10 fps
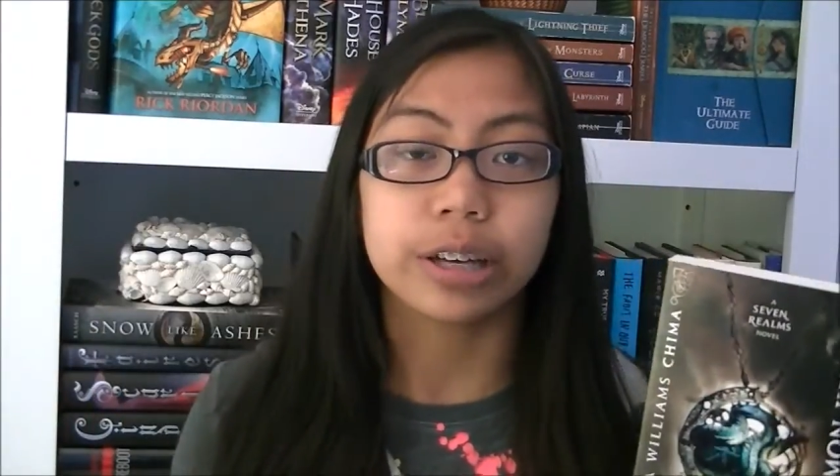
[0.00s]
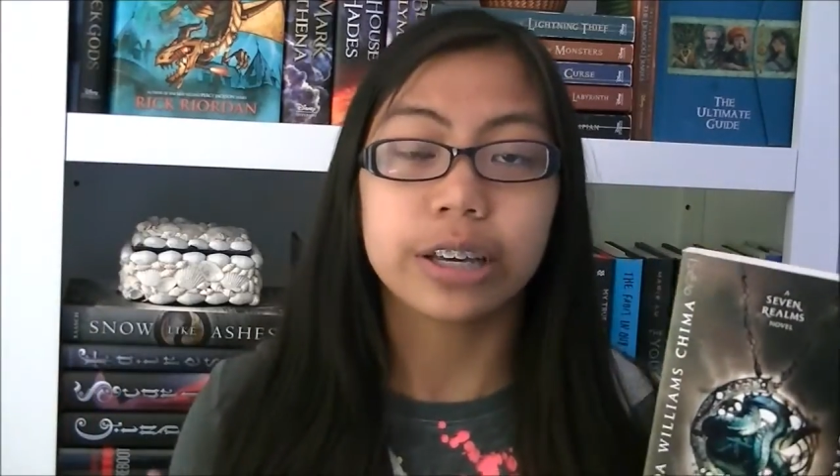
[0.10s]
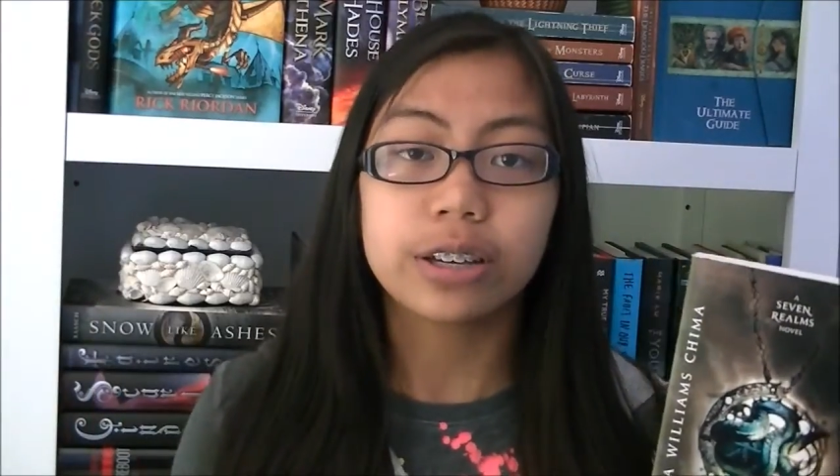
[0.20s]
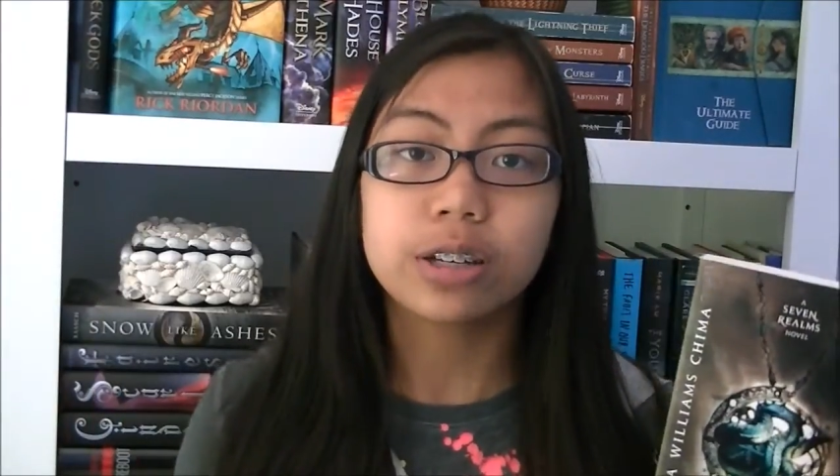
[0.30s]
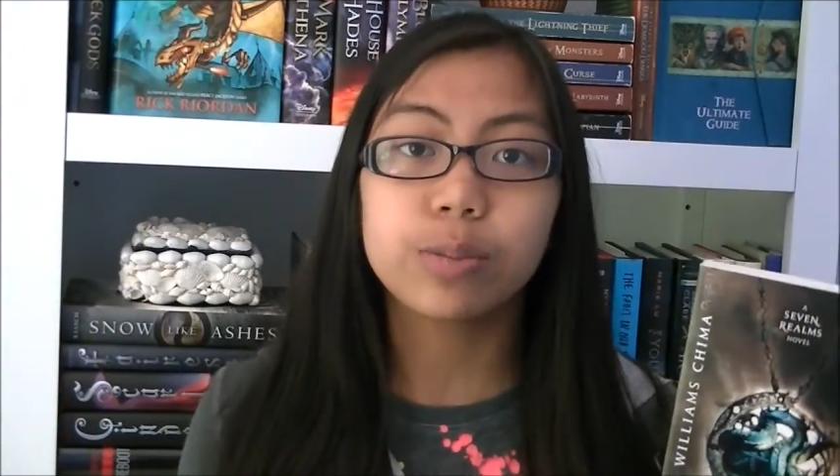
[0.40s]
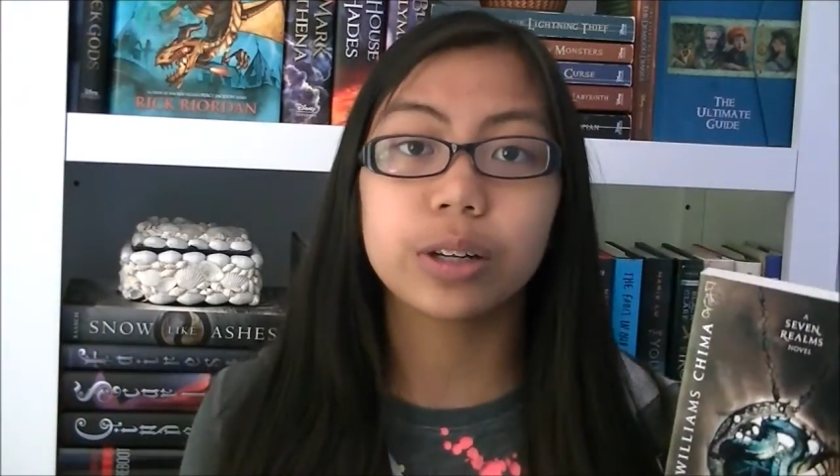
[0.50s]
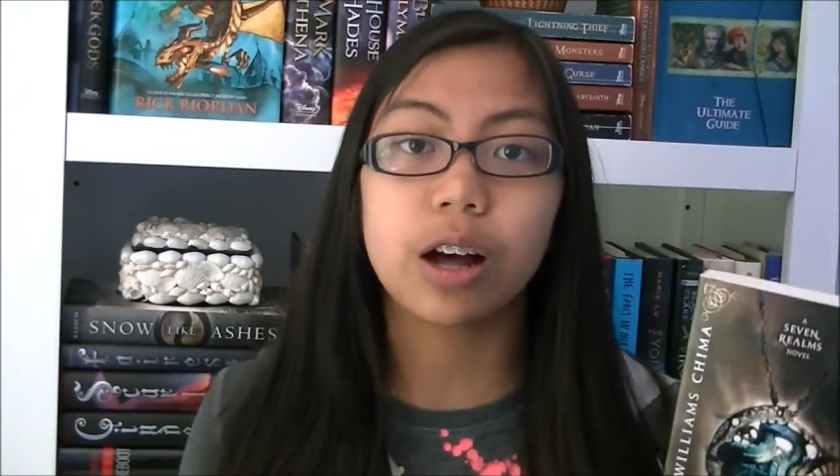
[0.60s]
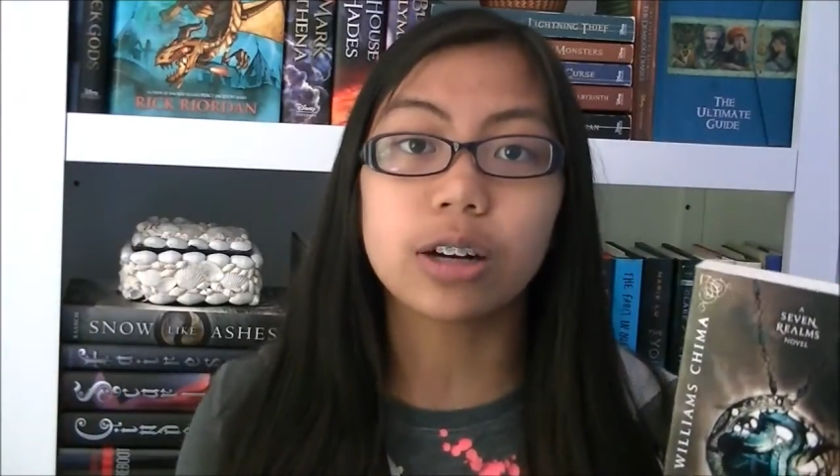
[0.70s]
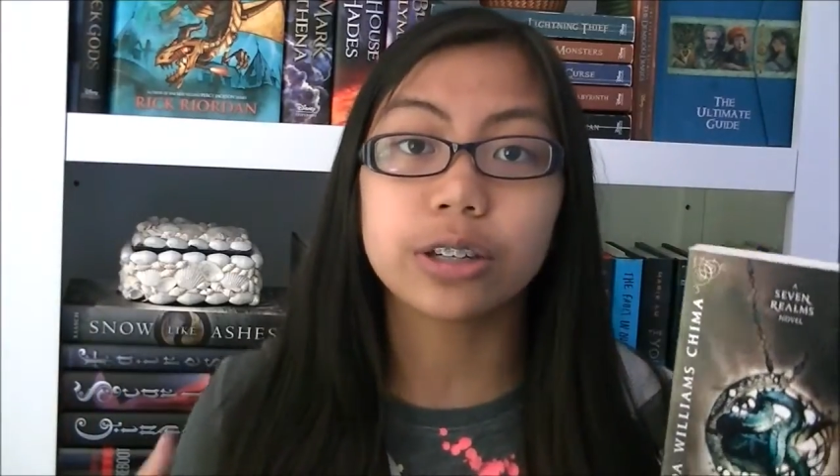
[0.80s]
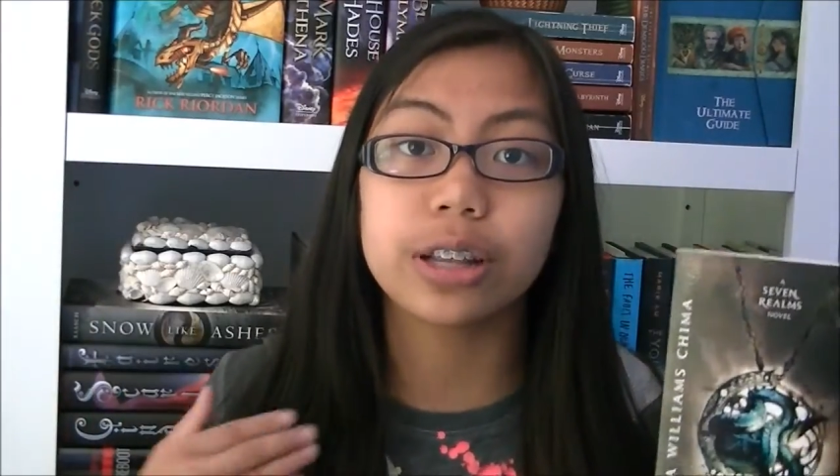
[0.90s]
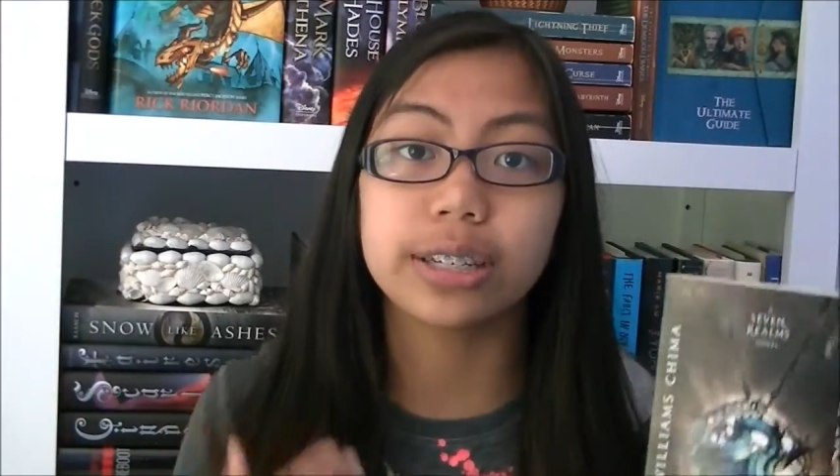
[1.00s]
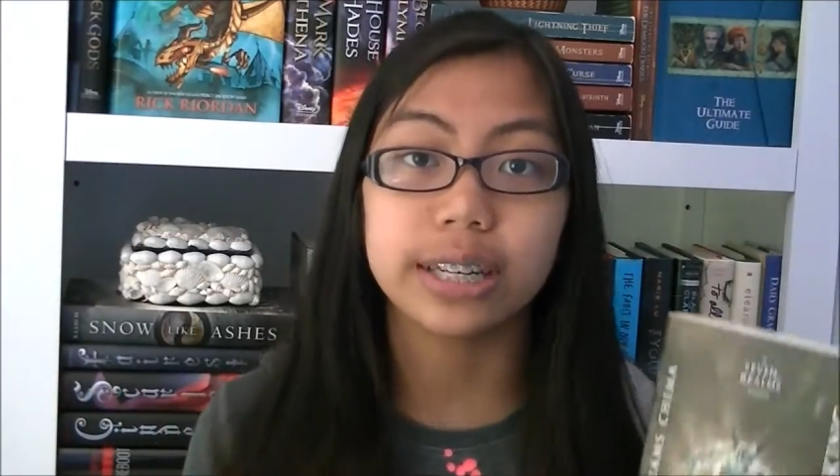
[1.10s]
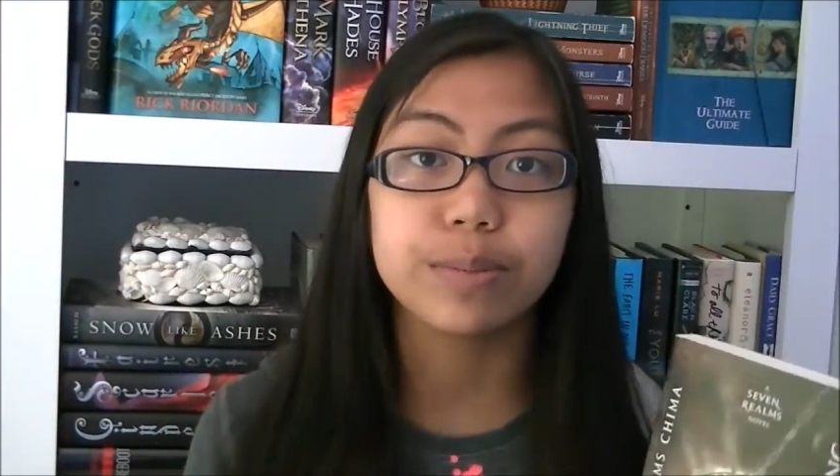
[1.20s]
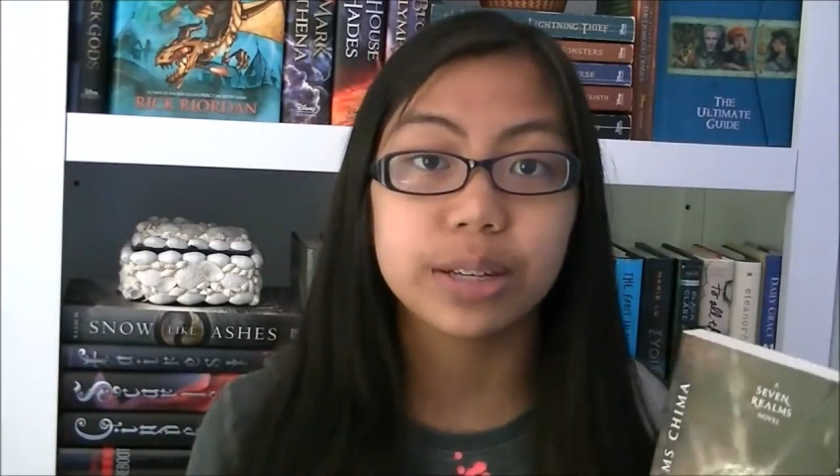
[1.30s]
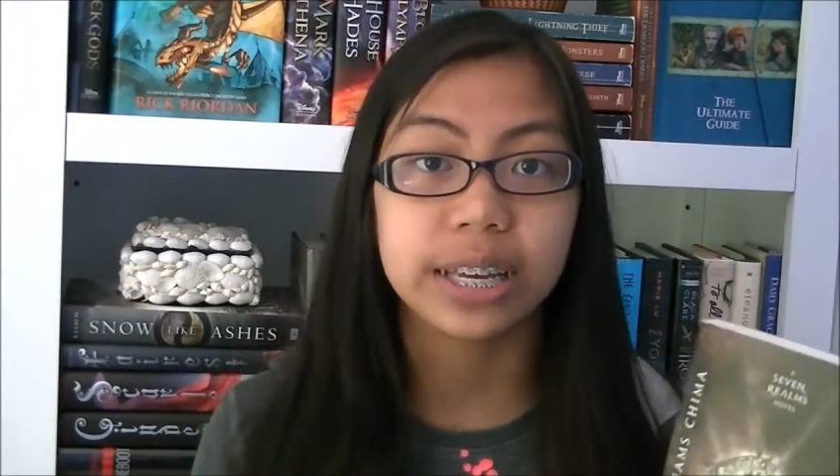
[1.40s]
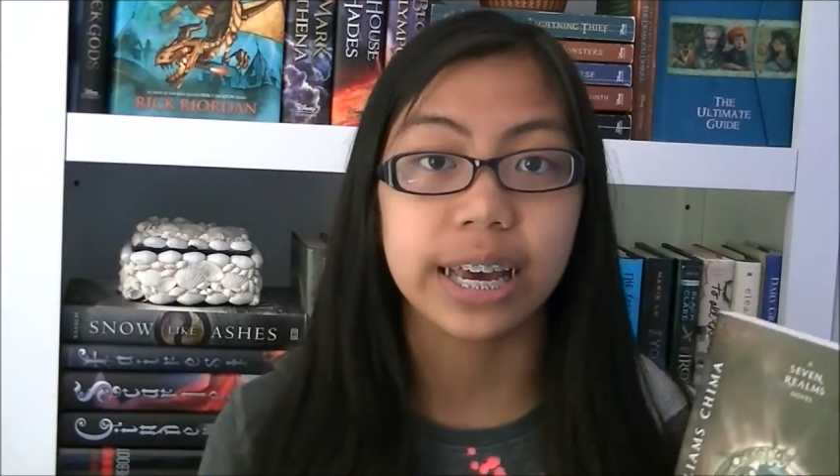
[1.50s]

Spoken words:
It used to belong to the Demon